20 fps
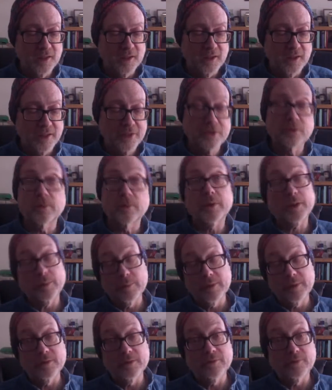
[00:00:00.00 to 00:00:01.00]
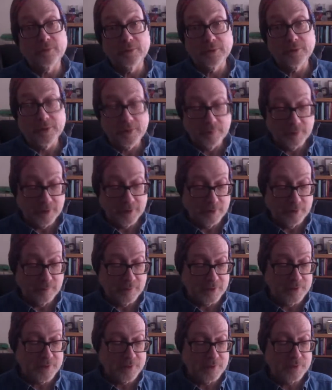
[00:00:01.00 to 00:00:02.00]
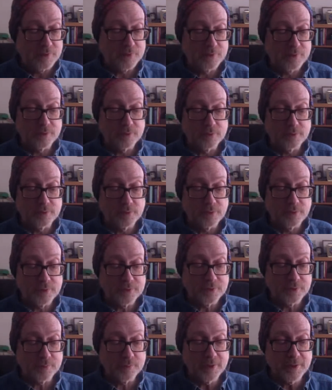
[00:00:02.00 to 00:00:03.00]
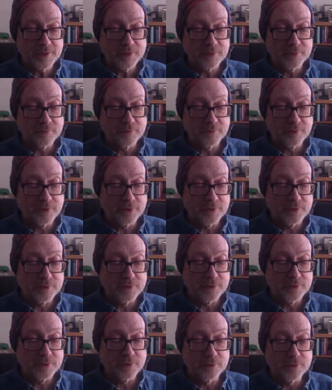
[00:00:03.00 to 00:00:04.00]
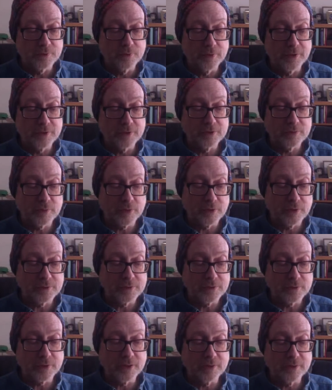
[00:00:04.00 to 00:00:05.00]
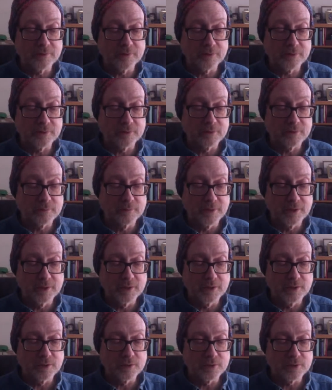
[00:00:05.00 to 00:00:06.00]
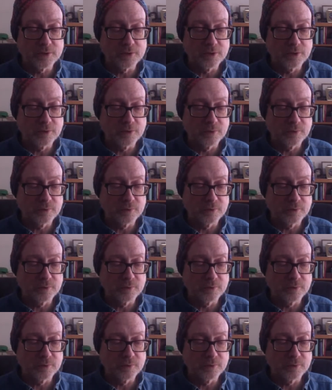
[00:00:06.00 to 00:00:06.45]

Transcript: I don't recommend it for anybody. My sister lost her best friend to a drunk driver many years ago.